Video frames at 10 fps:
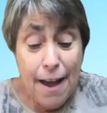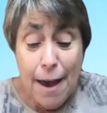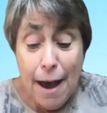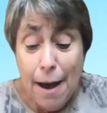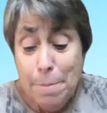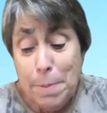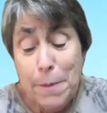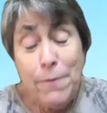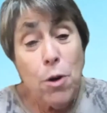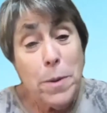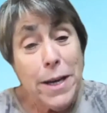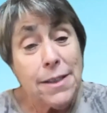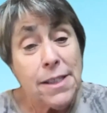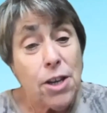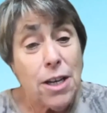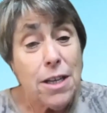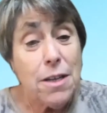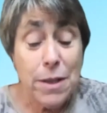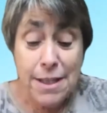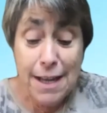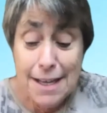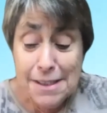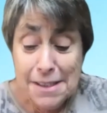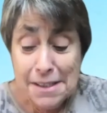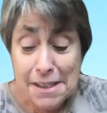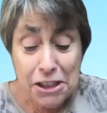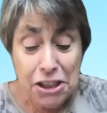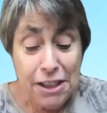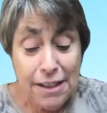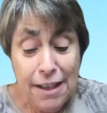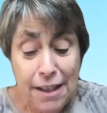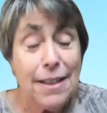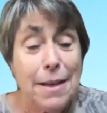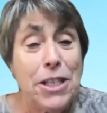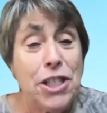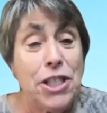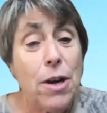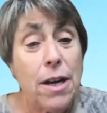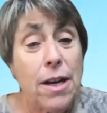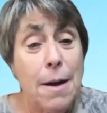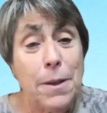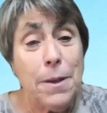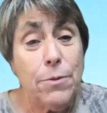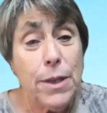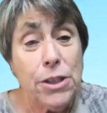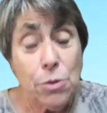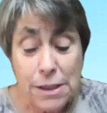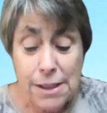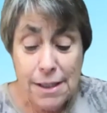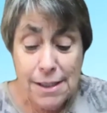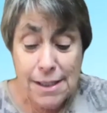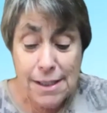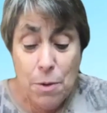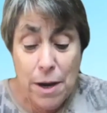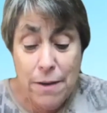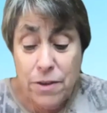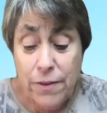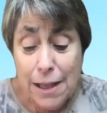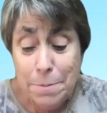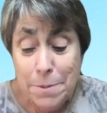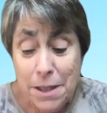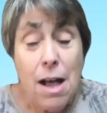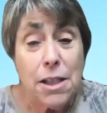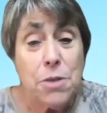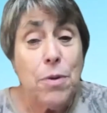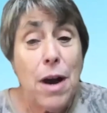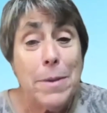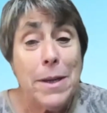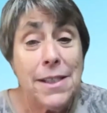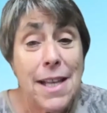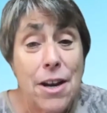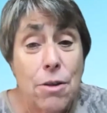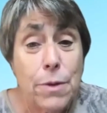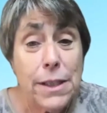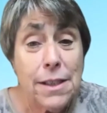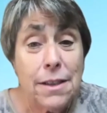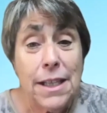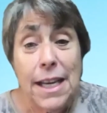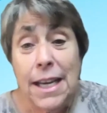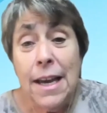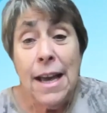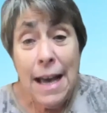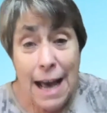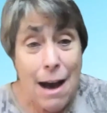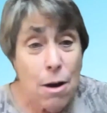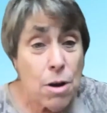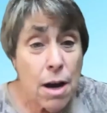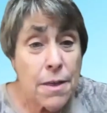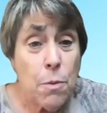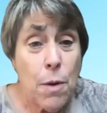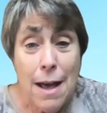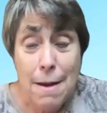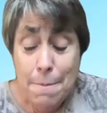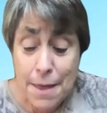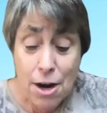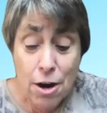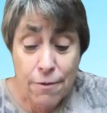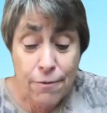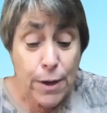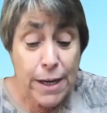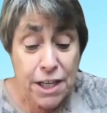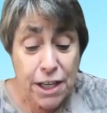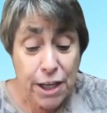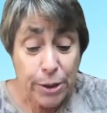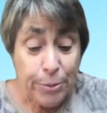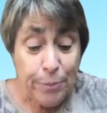But before we get started with today's discussion, let me share a couple of resources that we've developed at College Promise that are recently out on the web that are free to you.